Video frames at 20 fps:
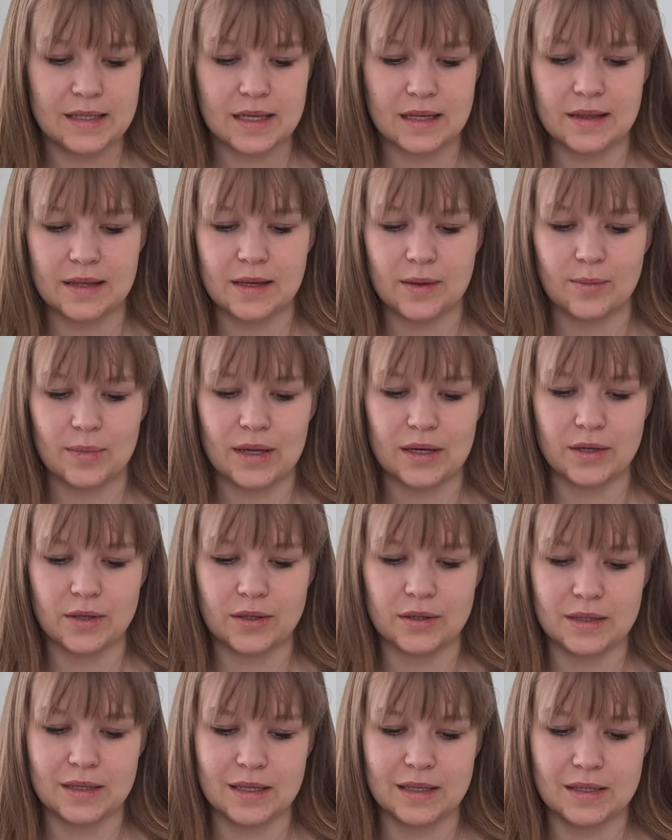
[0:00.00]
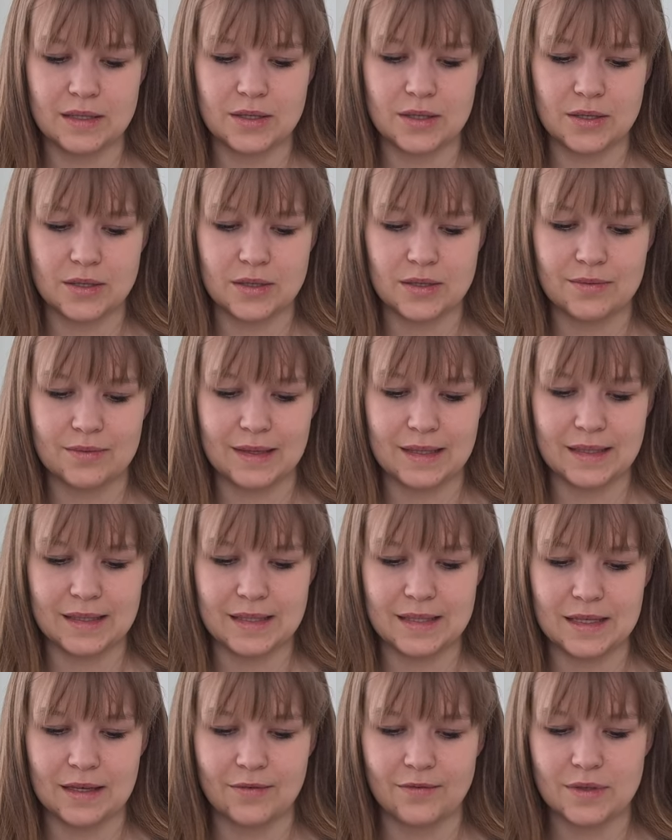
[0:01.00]
I think Peer Gynt is just really
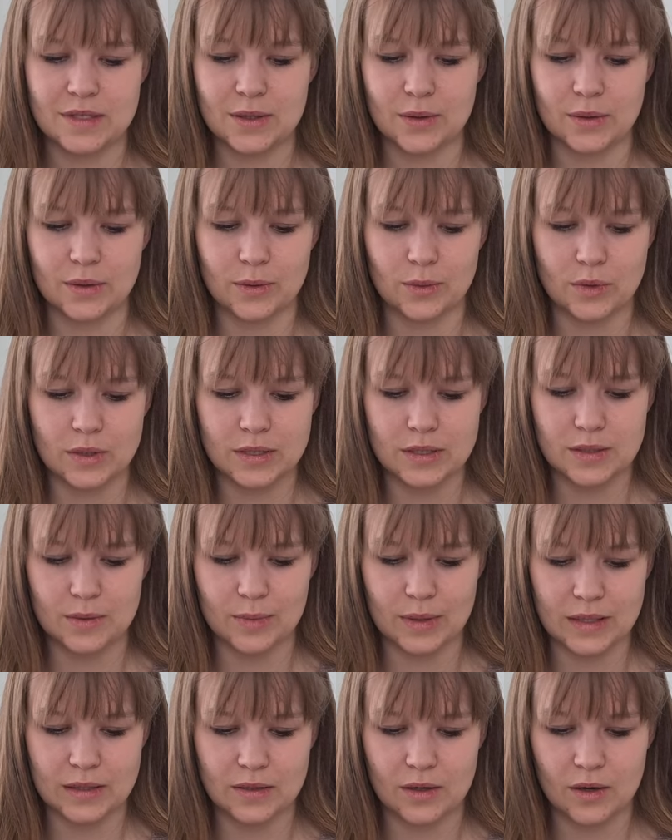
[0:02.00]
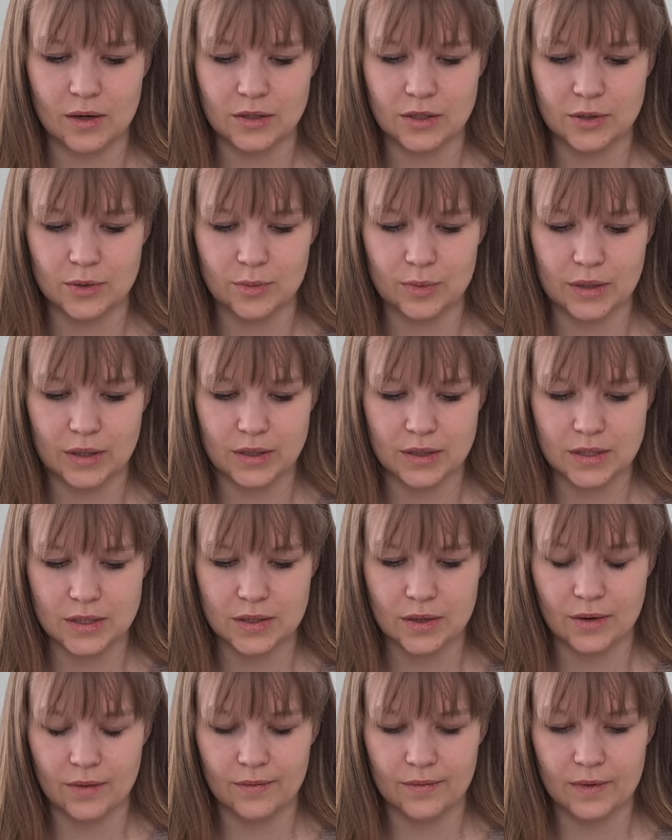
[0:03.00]
stiff, so it was a bit harder because
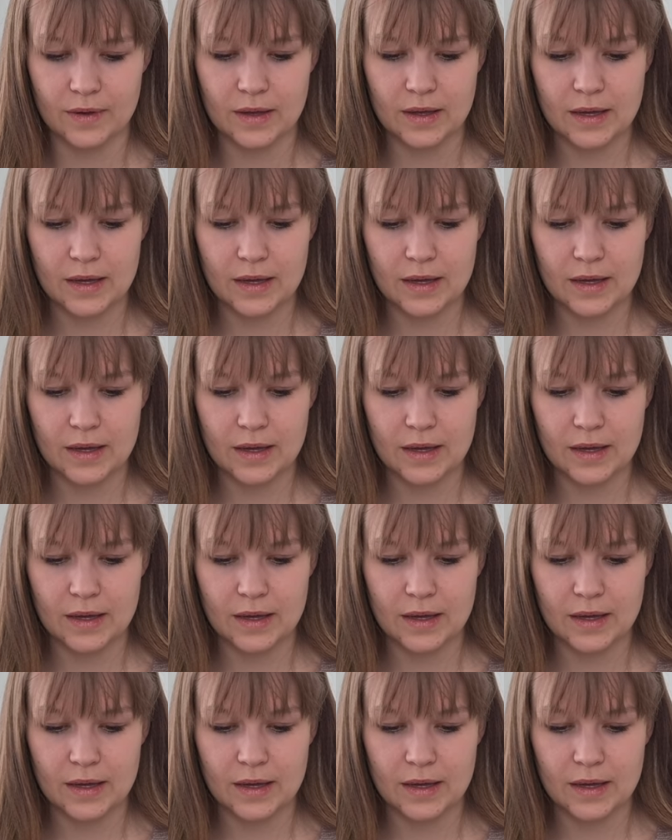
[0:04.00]
of